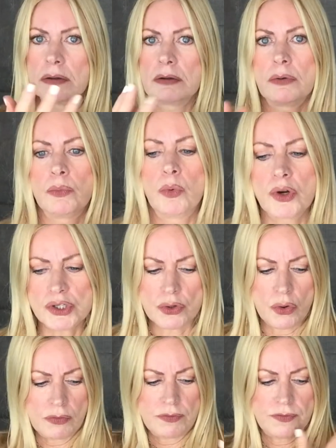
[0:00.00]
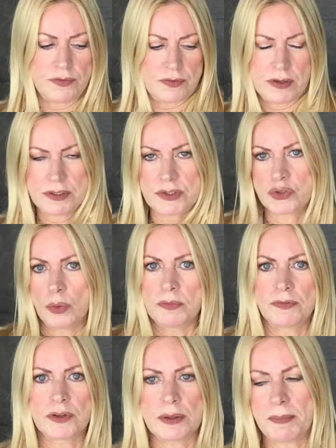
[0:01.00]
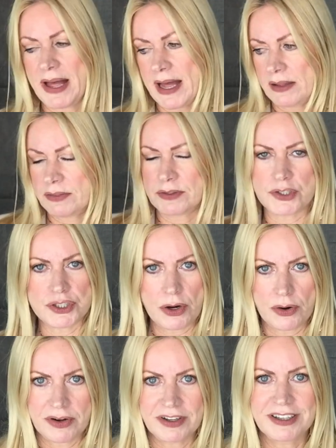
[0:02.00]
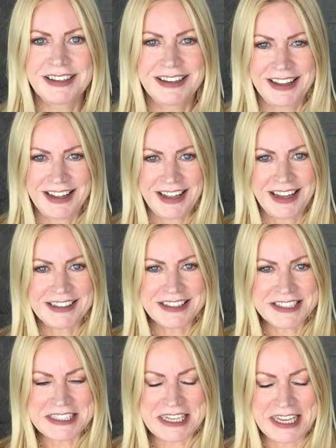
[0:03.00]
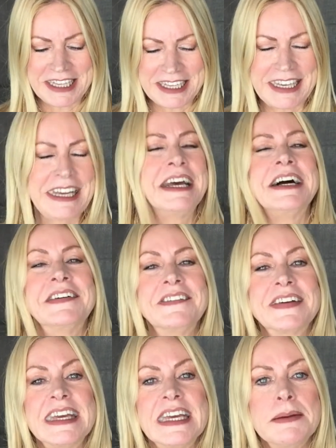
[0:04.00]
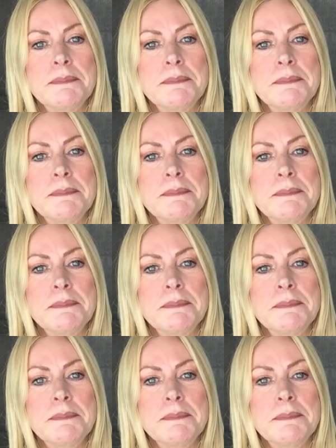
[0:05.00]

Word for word: wash-off soap for the bath, the shower, and at the sink, okay?